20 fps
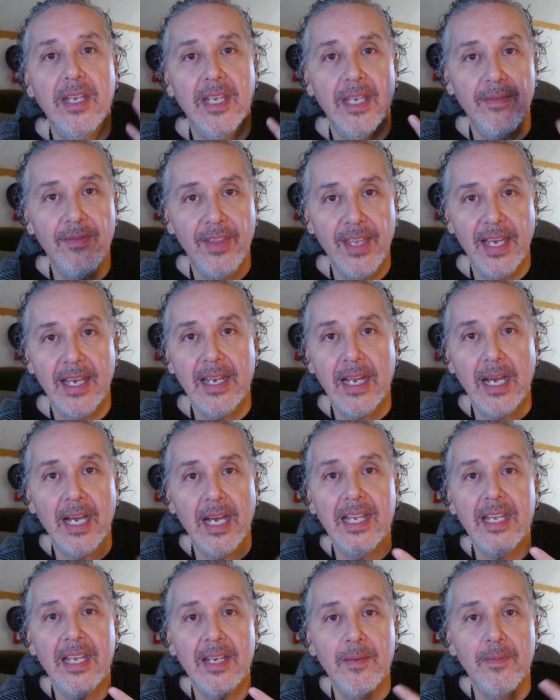in that
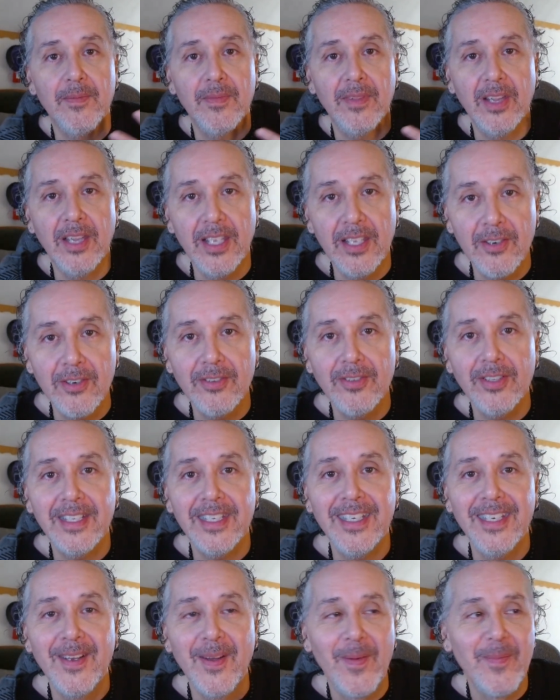I am
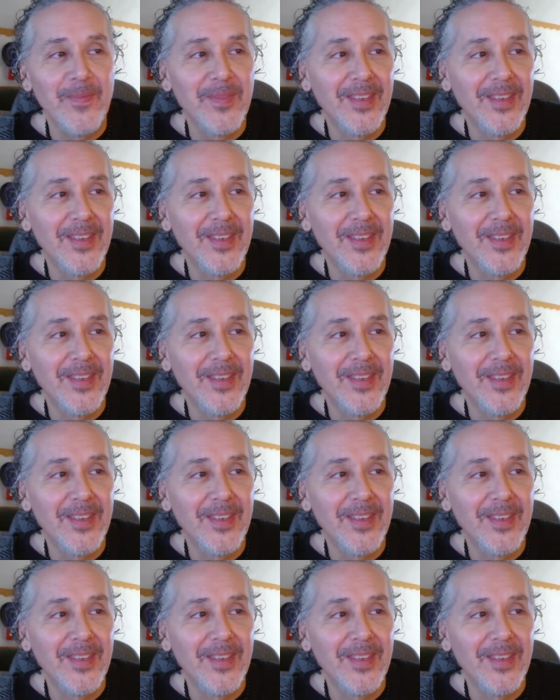literally